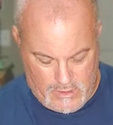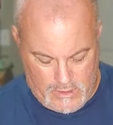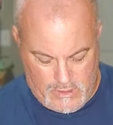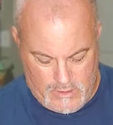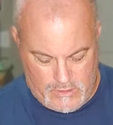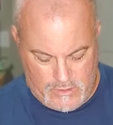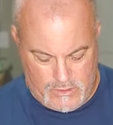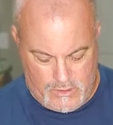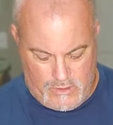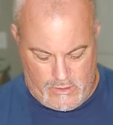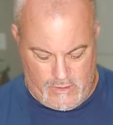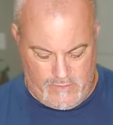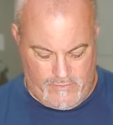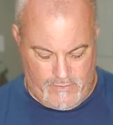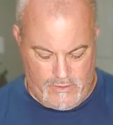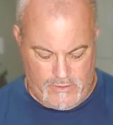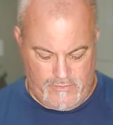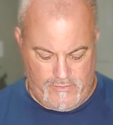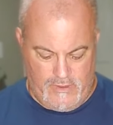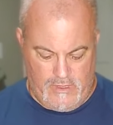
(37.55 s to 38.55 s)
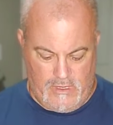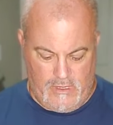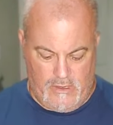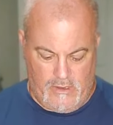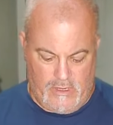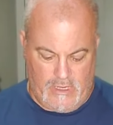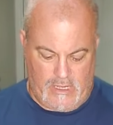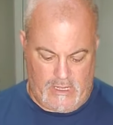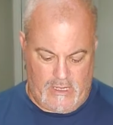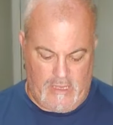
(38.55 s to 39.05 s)
So in the first
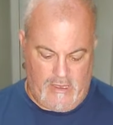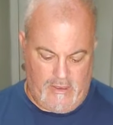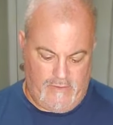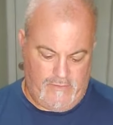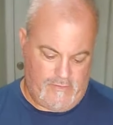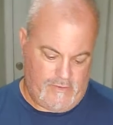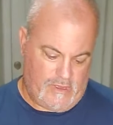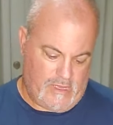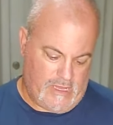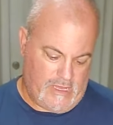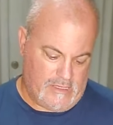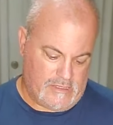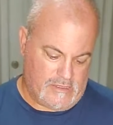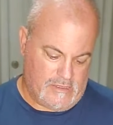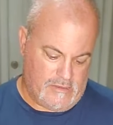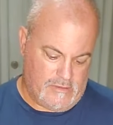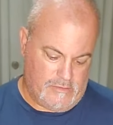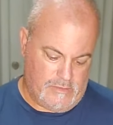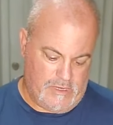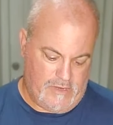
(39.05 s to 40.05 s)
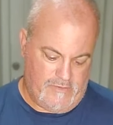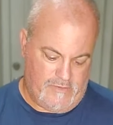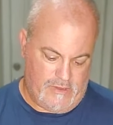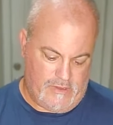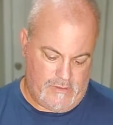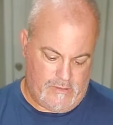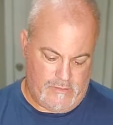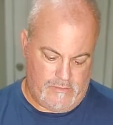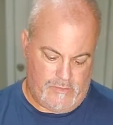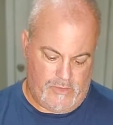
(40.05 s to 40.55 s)
video I gave you guys a little bit of a
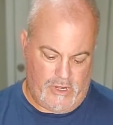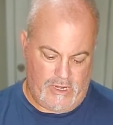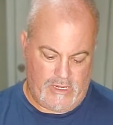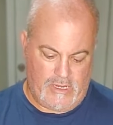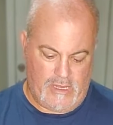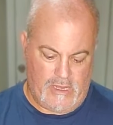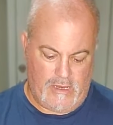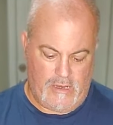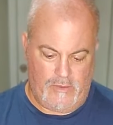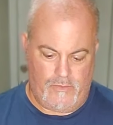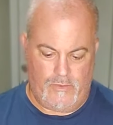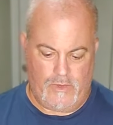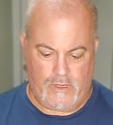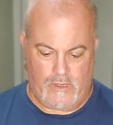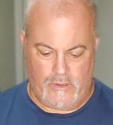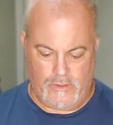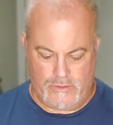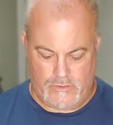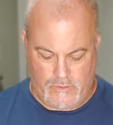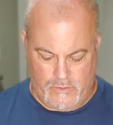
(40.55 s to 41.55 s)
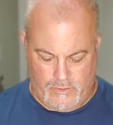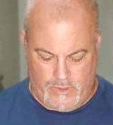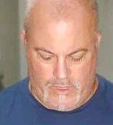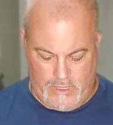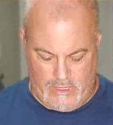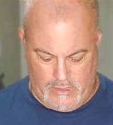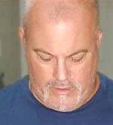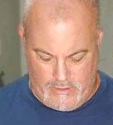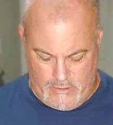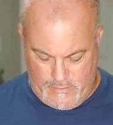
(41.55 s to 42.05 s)
breakdown on what goes with
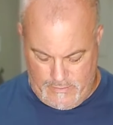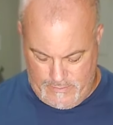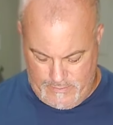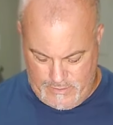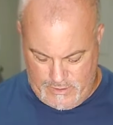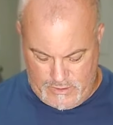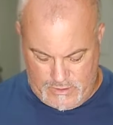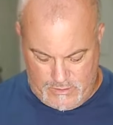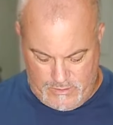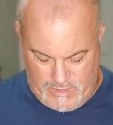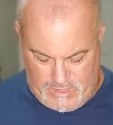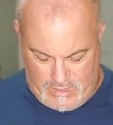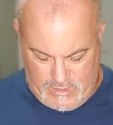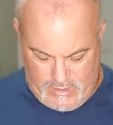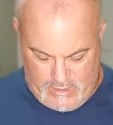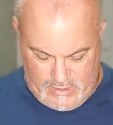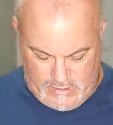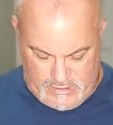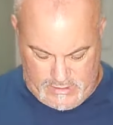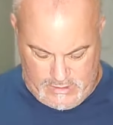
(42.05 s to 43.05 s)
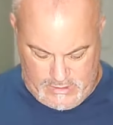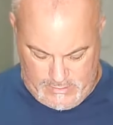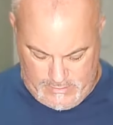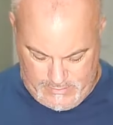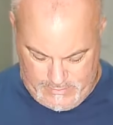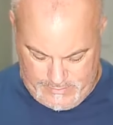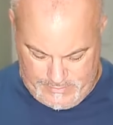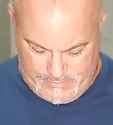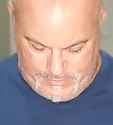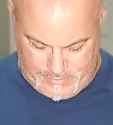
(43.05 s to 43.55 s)
what, just to make it easy.
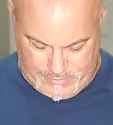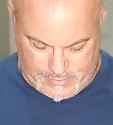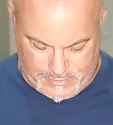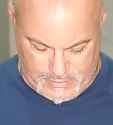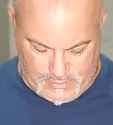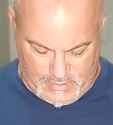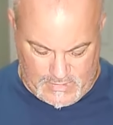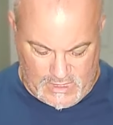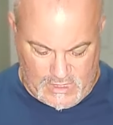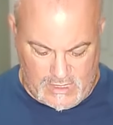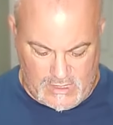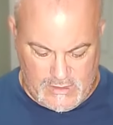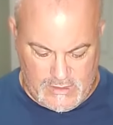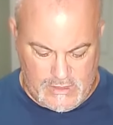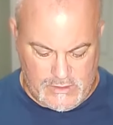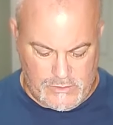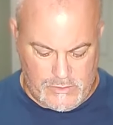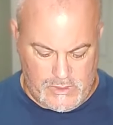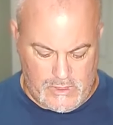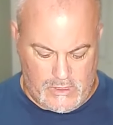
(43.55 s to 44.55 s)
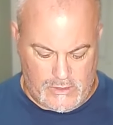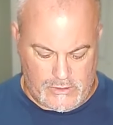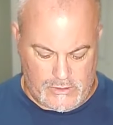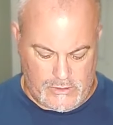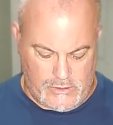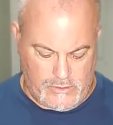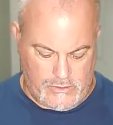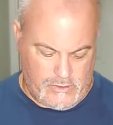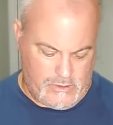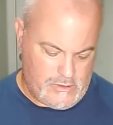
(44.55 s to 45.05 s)
This one I'll
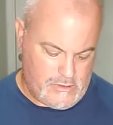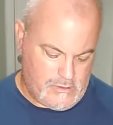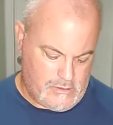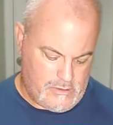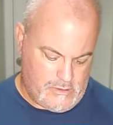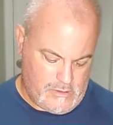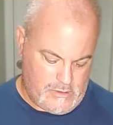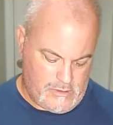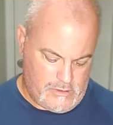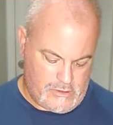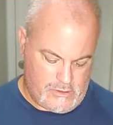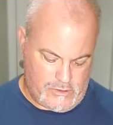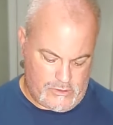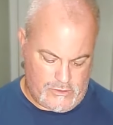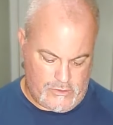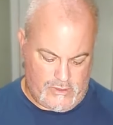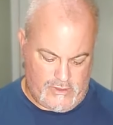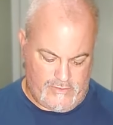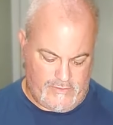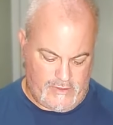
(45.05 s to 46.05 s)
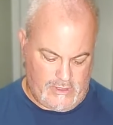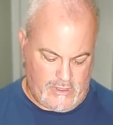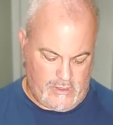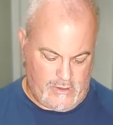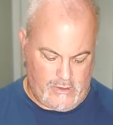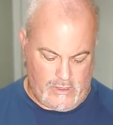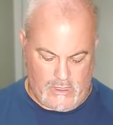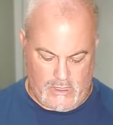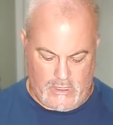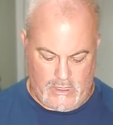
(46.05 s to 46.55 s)
do just a short
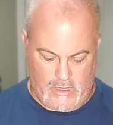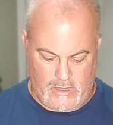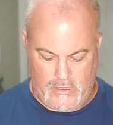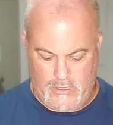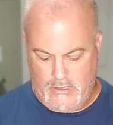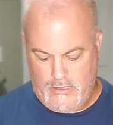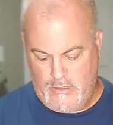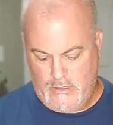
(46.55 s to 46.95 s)
video on